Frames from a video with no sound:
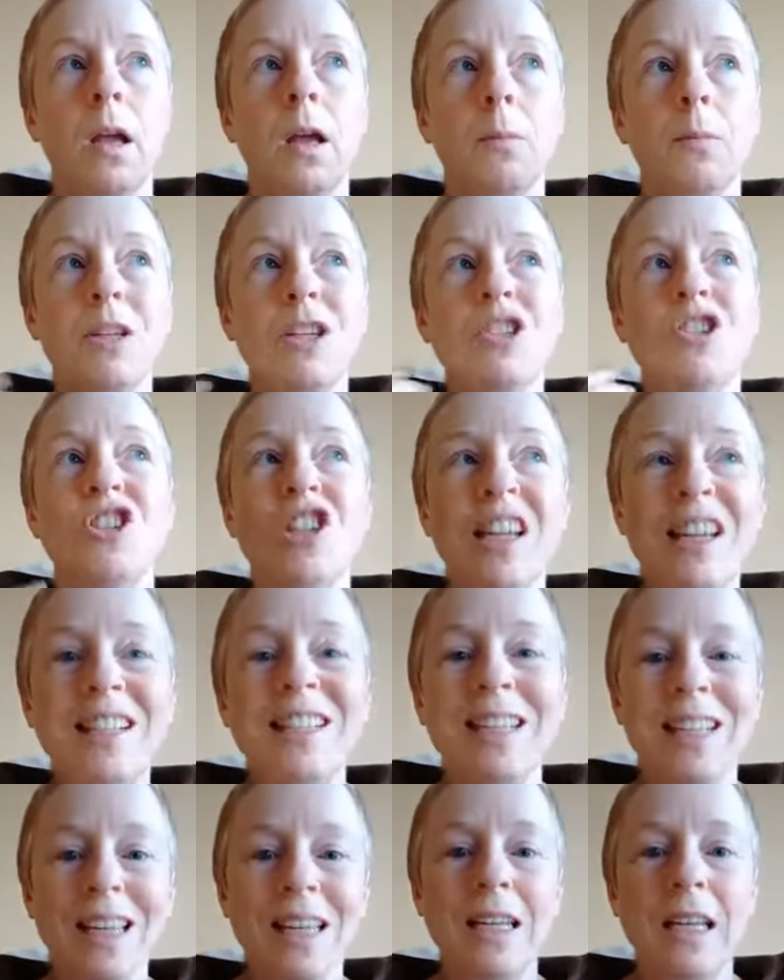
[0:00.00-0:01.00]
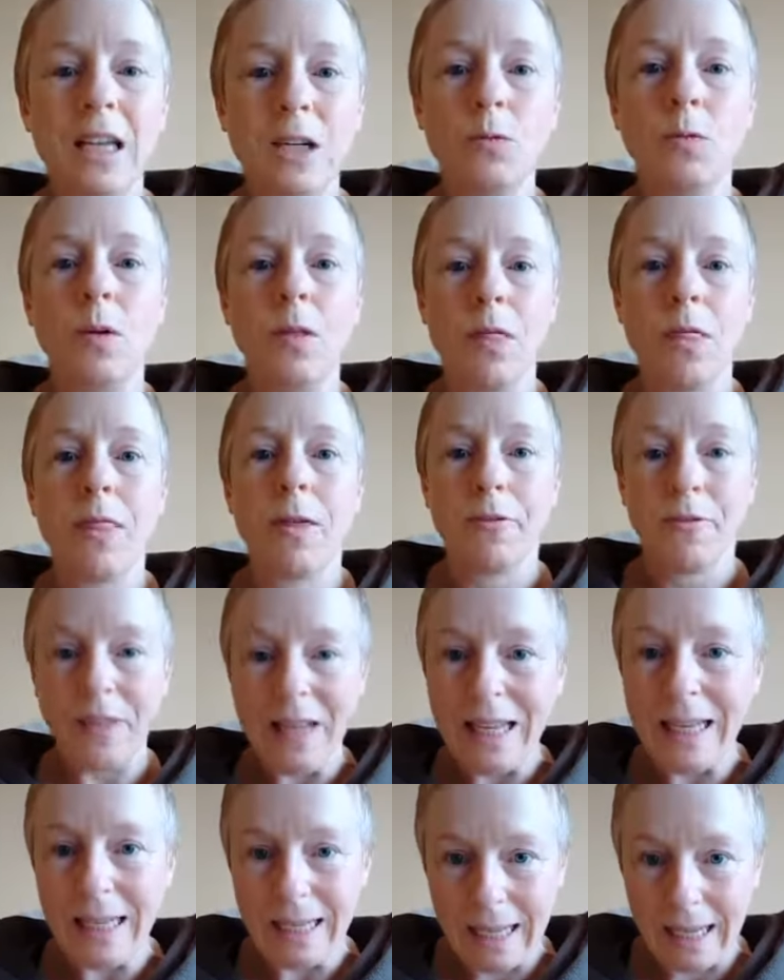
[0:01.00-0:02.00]
But you need to connect with the
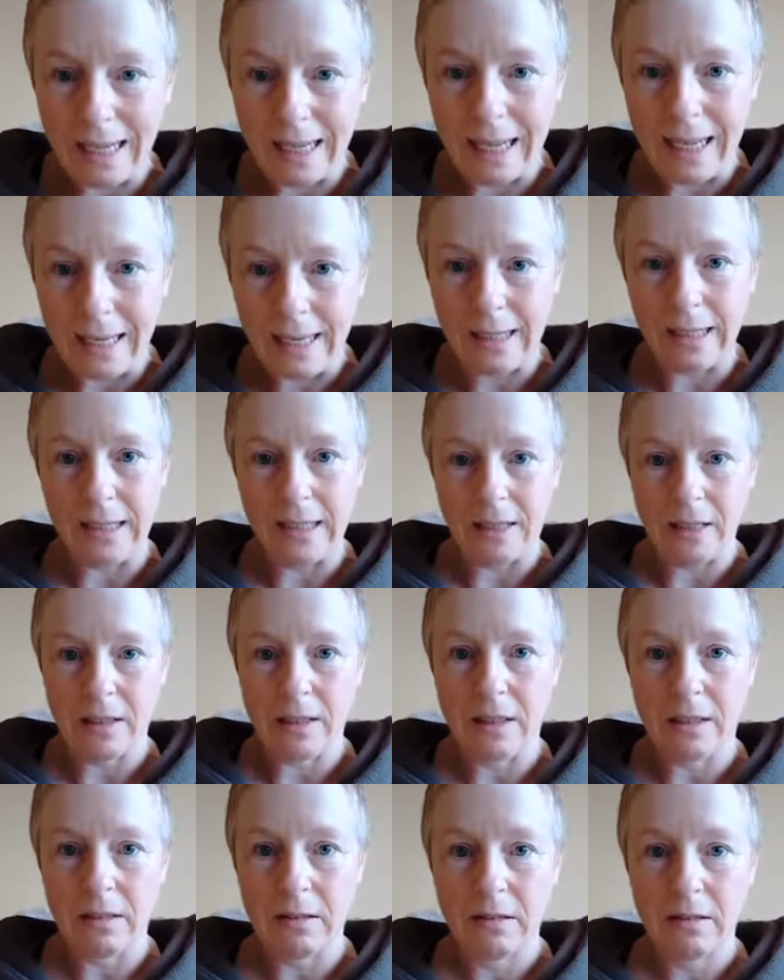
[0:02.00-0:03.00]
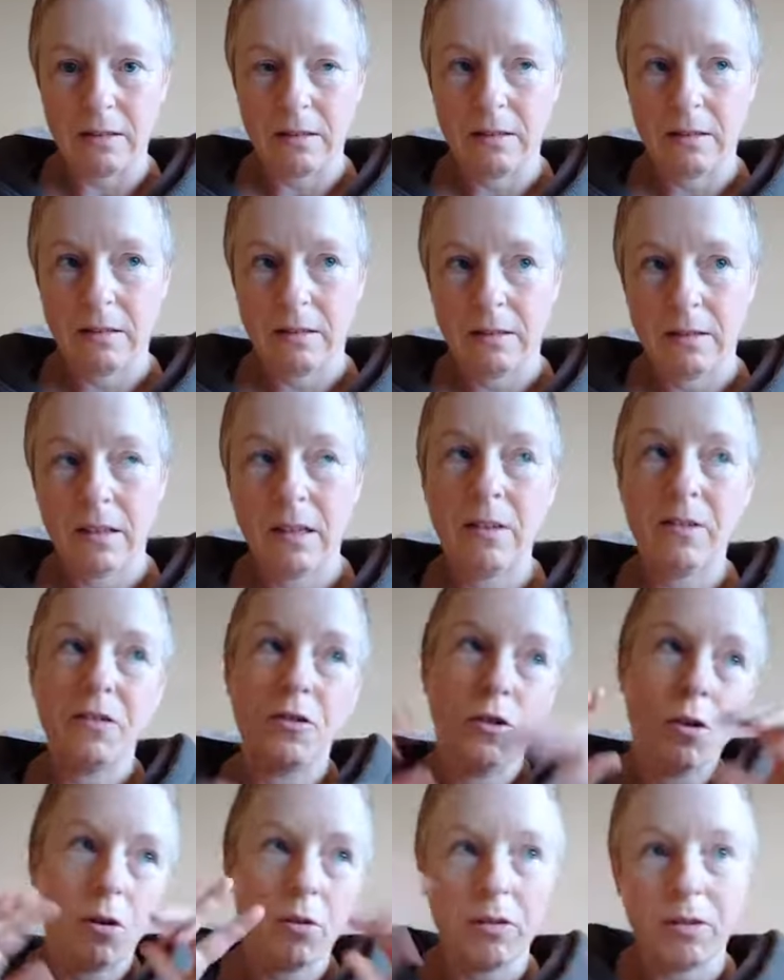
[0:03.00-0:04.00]
feeling, at least, if
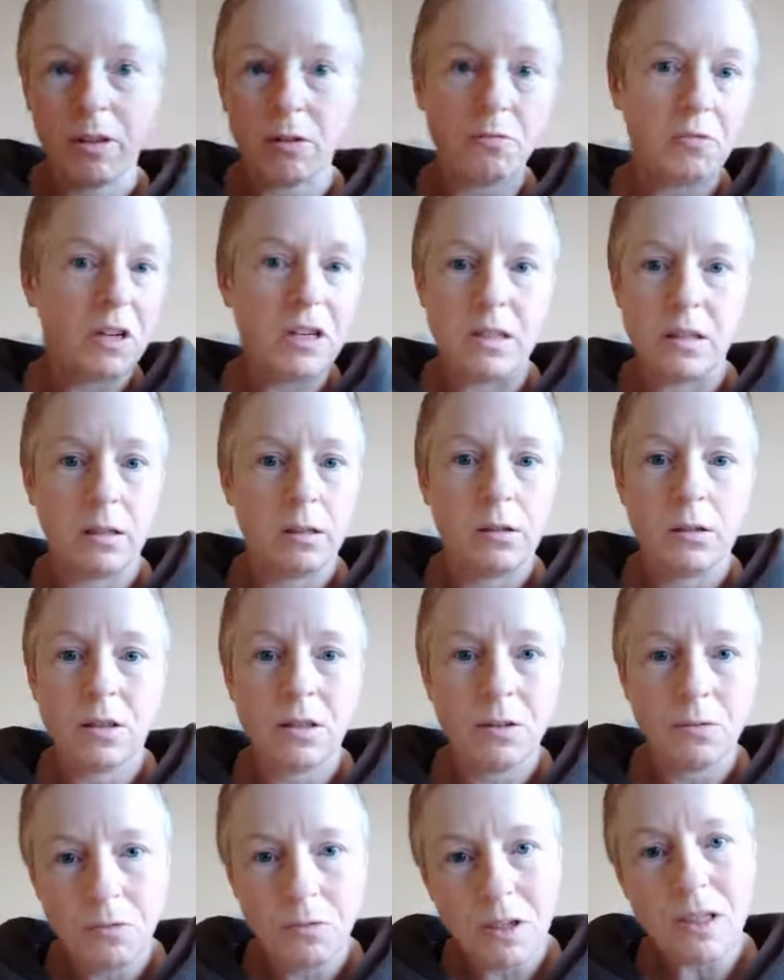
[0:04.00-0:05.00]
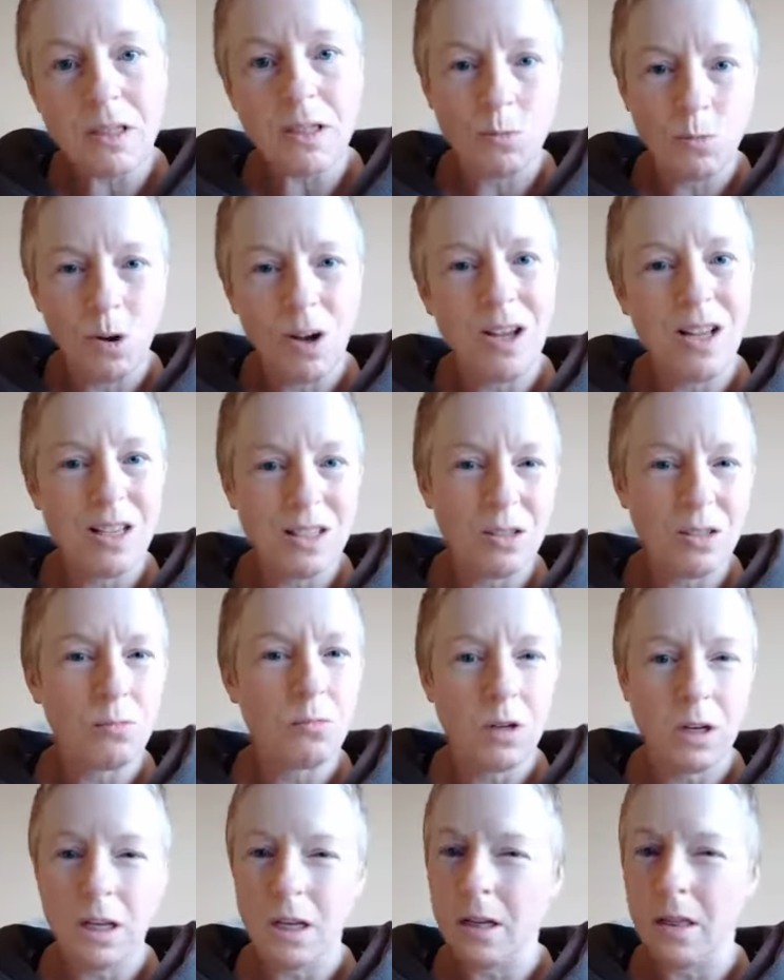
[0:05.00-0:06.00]
not the reason, because the reason why isn't
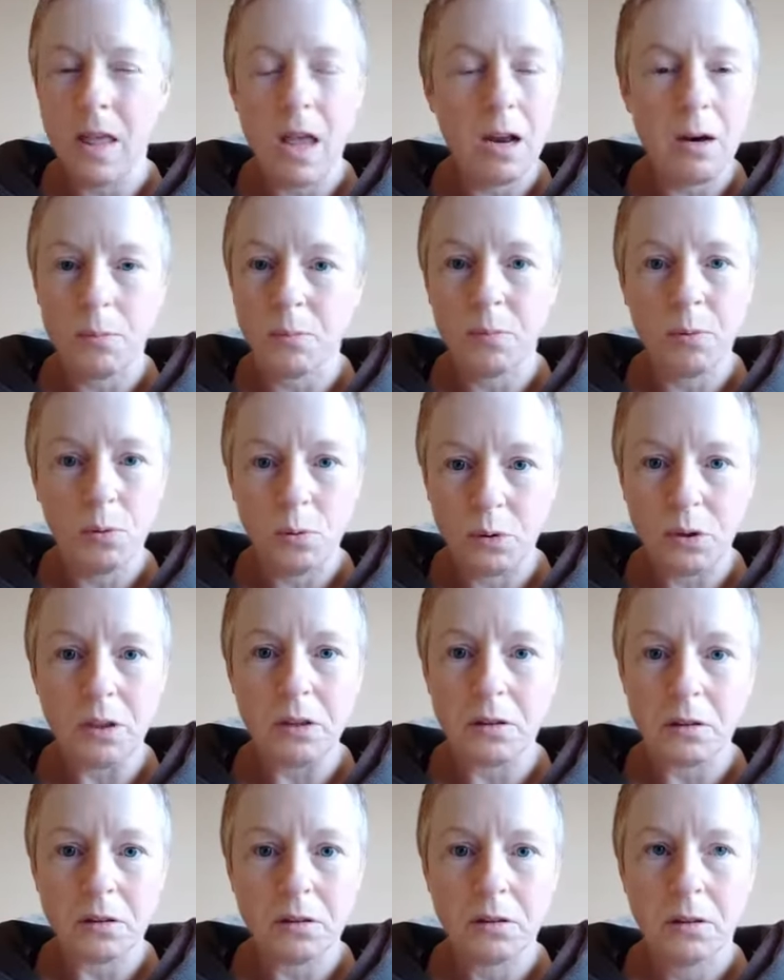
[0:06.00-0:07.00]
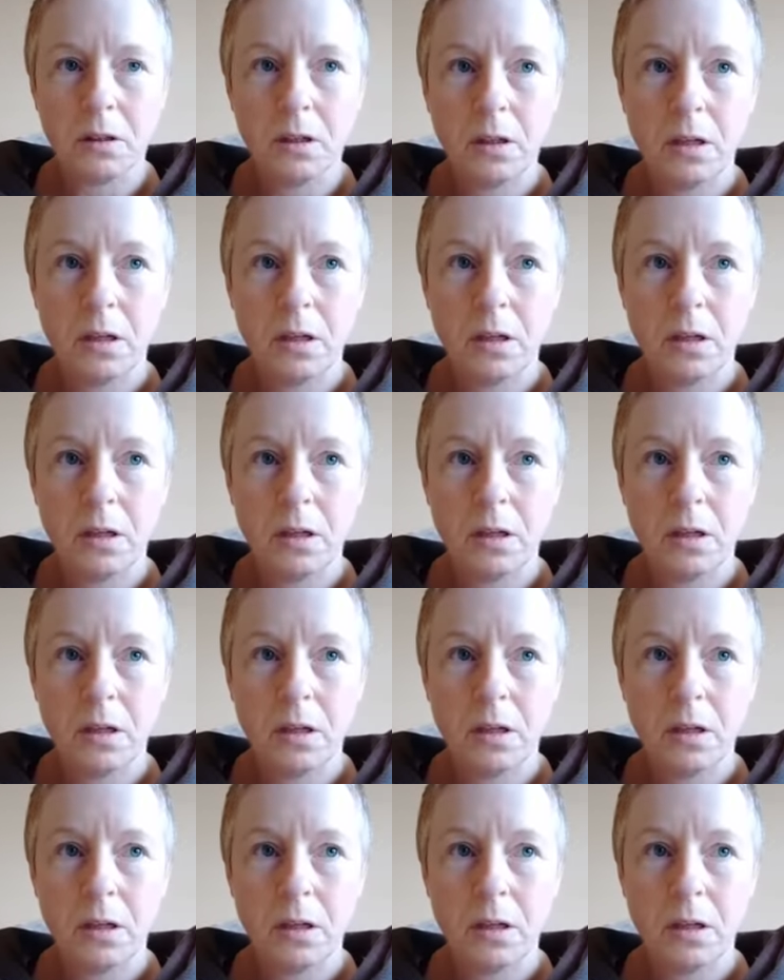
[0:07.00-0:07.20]
really that important.